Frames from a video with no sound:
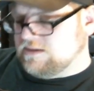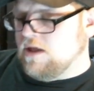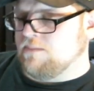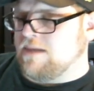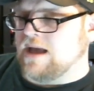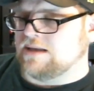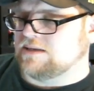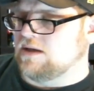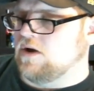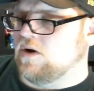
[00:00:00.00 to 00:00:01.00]
long box
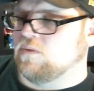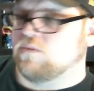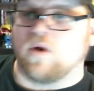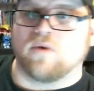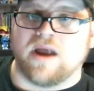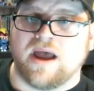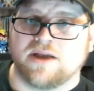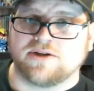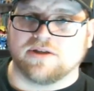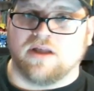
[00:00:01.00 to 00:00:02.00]
go, Road
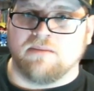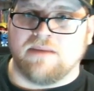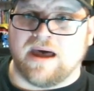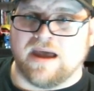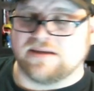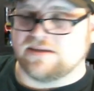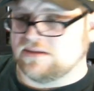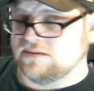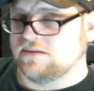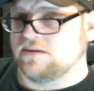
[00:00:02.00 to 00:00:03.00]
Rash long
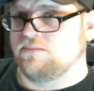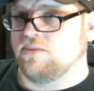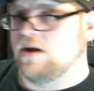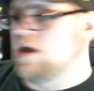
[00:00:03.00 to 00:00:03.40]
box, pretty